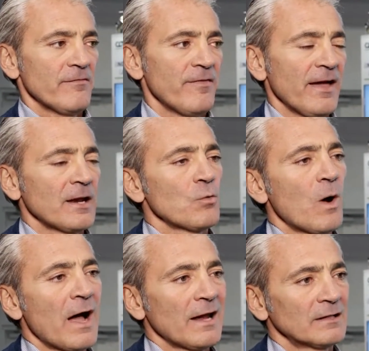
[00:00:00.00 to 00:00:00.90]
very
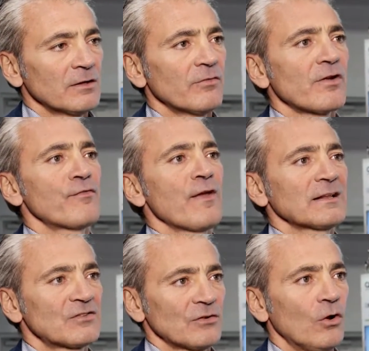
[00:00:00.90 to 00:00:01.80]
white,
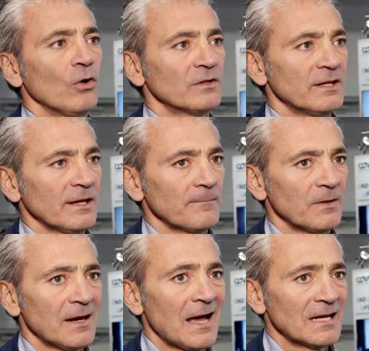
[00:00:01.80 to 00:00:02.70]
reflects all the
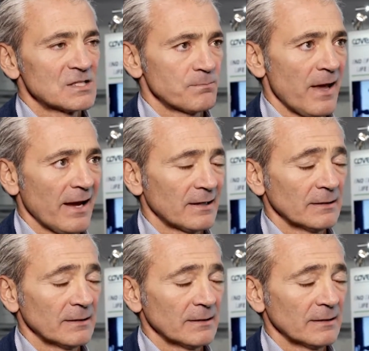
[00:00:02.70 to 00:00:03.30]
lights back.